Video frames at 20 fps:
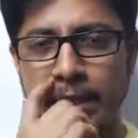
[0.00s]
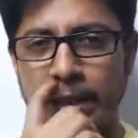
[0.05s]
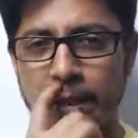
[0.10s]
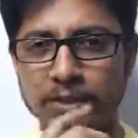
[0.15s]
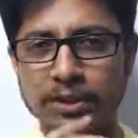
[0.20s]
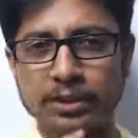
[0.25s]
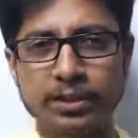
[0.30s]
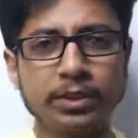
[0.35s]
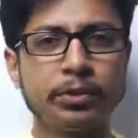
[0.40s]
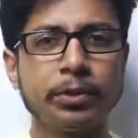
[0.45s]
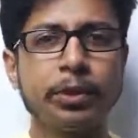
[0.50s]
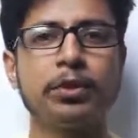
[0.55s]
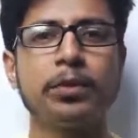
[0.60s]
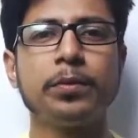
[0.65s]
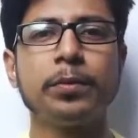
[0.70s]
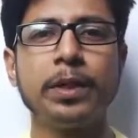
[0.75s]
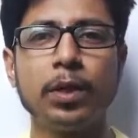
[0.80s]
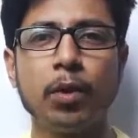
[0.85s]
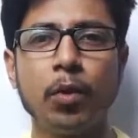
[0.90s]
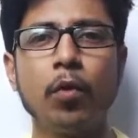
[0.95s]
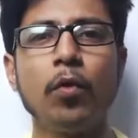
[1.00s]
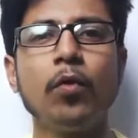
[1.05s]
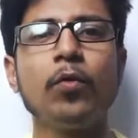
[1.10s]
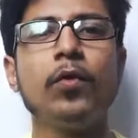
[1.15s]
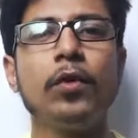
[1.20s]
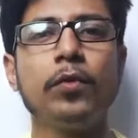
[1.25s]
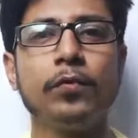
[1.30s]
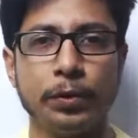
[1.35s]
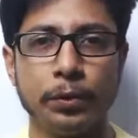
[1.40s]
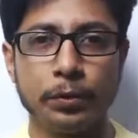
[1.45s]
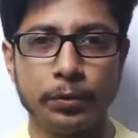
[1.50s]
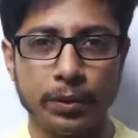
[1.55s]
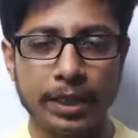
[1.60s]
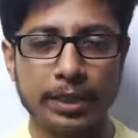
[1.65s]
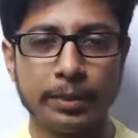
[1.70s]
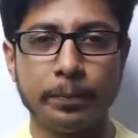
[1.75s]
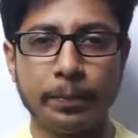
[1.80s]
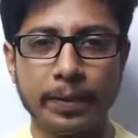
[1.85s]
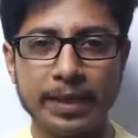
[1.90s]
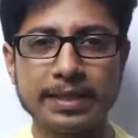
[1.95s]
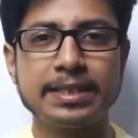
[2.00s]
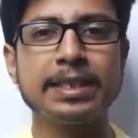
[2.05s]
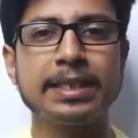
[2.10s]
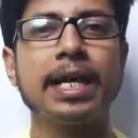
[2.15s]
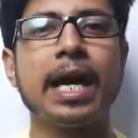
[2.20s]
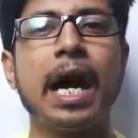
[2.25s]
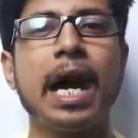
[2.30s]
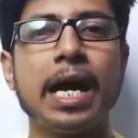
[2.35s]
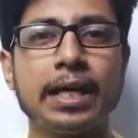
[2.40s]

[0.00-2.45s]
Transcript: Now, this is going to be an overview and a basic